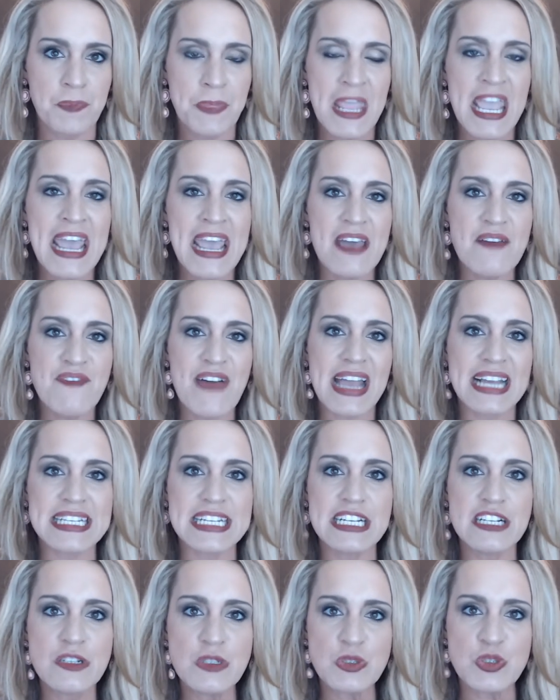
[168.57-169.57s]
In fact,
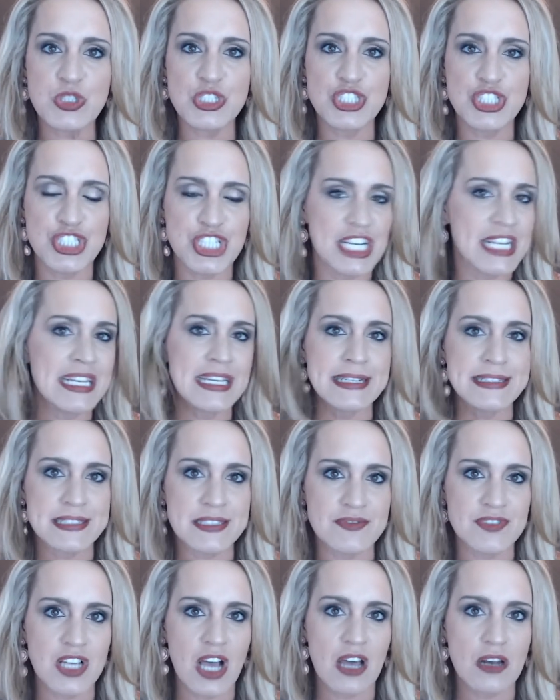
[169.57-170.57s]
here's the genius
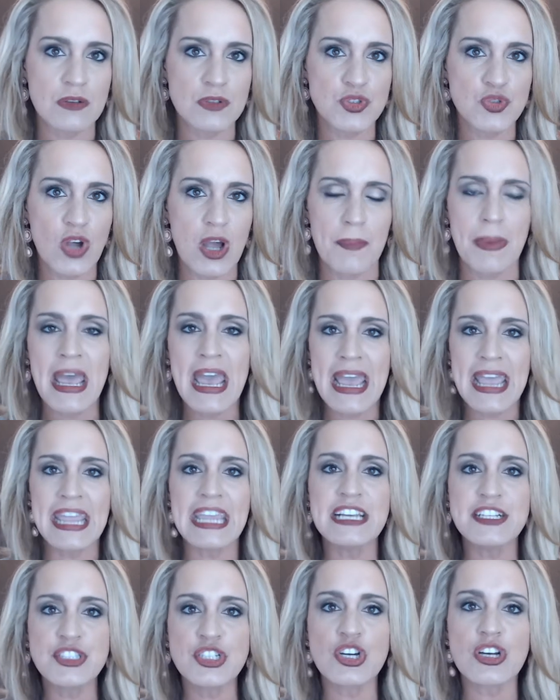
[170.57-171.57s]
of Donald Trump.
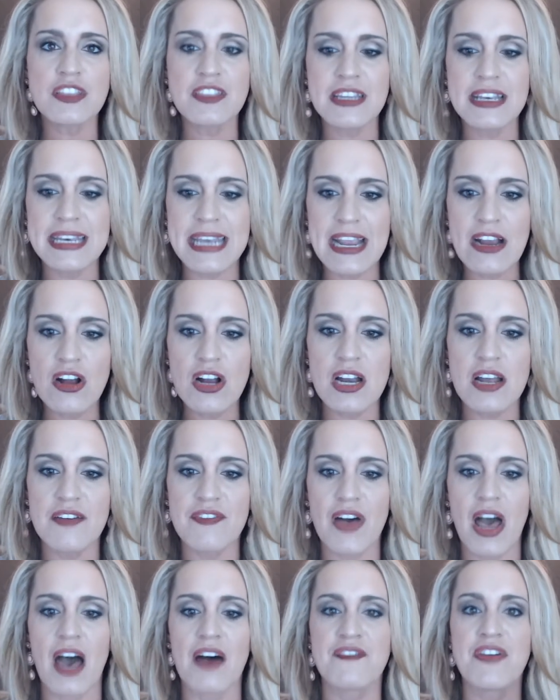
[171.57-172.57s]
He took the narrative
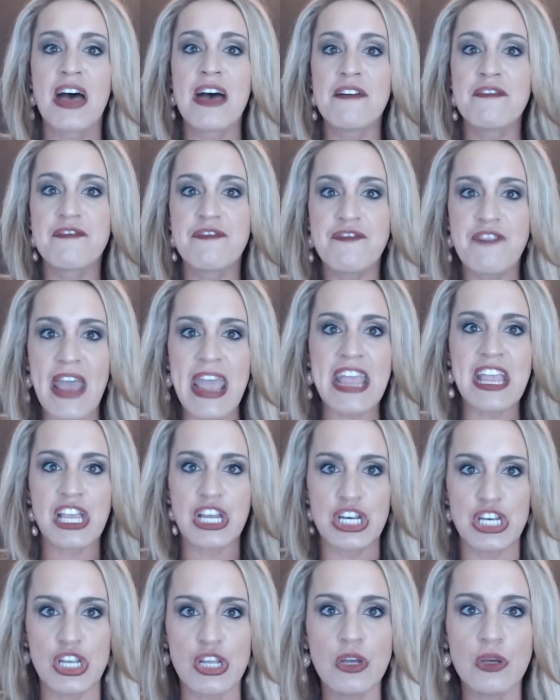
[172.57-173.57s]
of fake
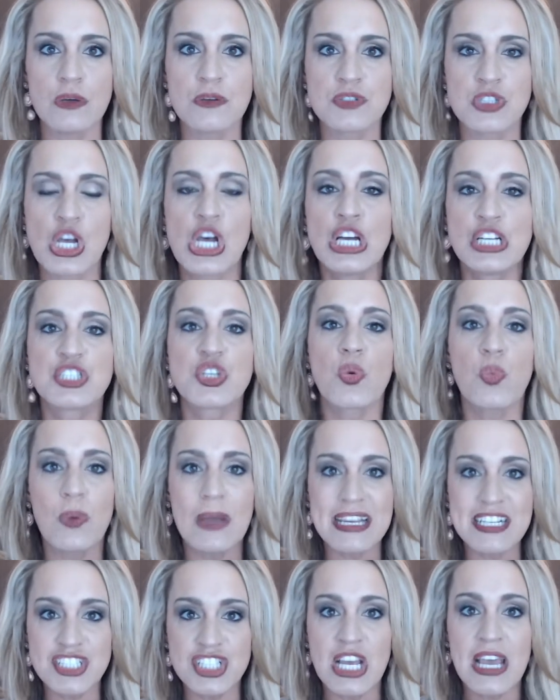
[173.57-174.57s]
news to
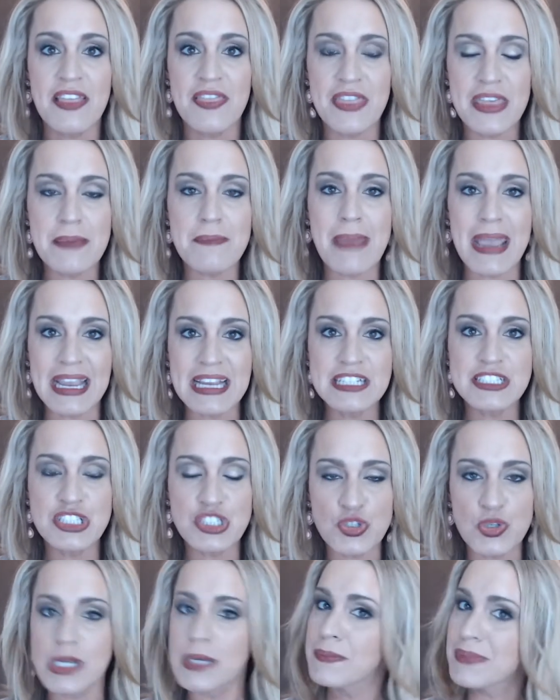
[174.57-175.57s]
which the
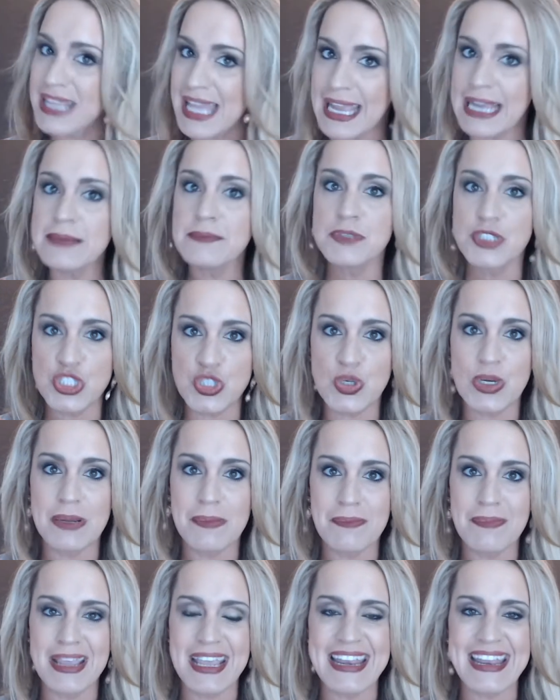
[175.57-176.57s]
mainstream
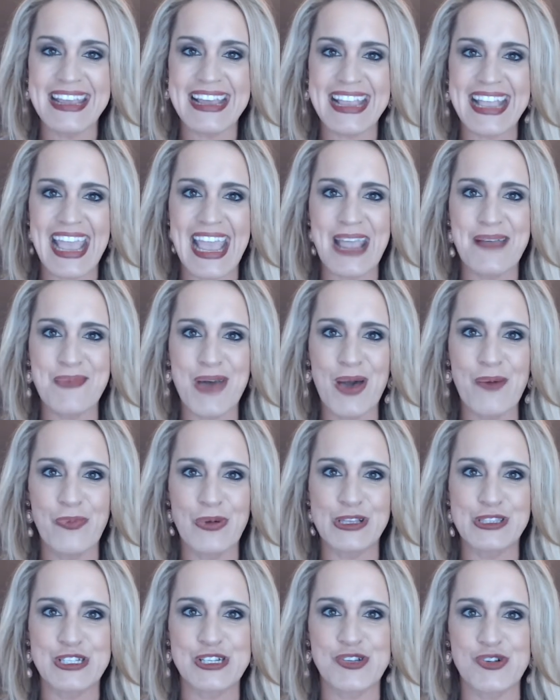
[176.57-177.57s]
media came up
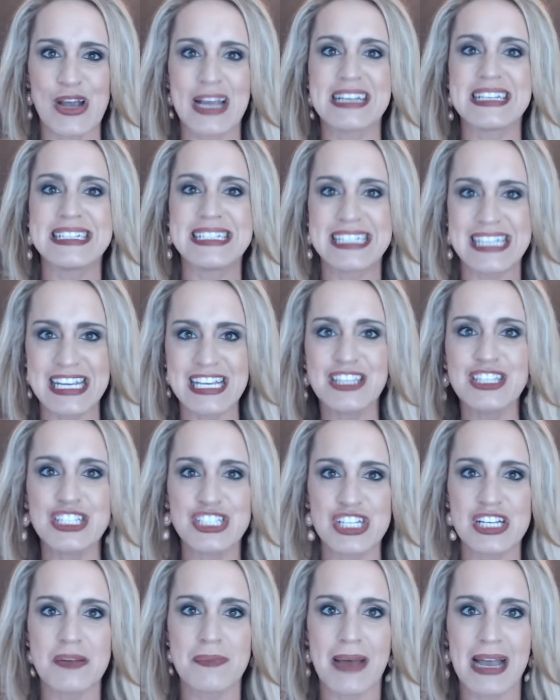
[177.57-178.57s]
with to try to
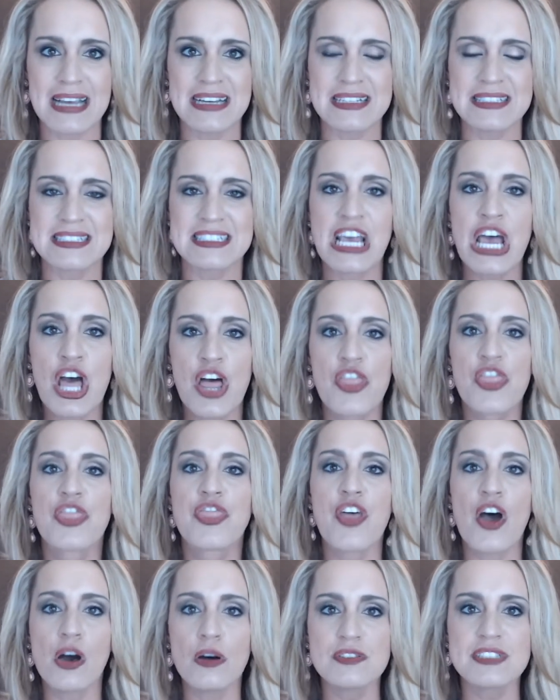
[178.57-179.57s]
delegitimize
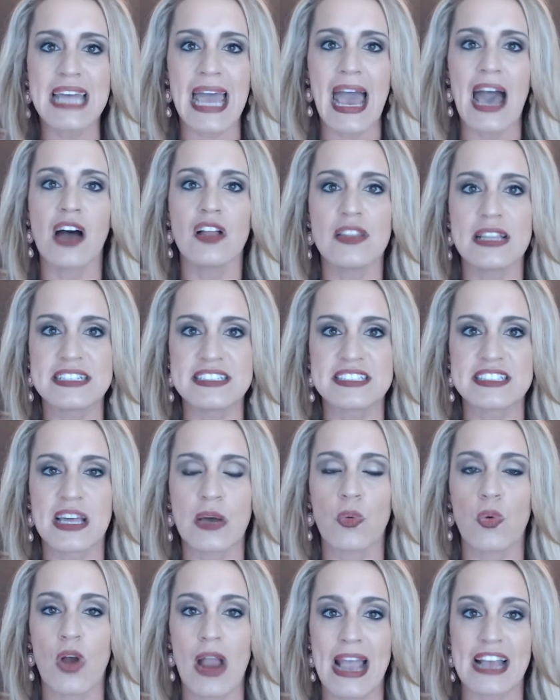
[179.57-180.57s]
those outlets that
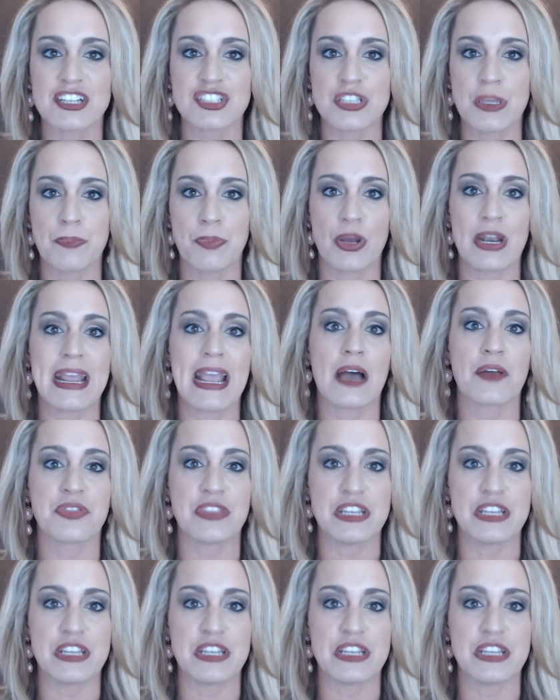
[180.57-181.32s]
were actually putting out the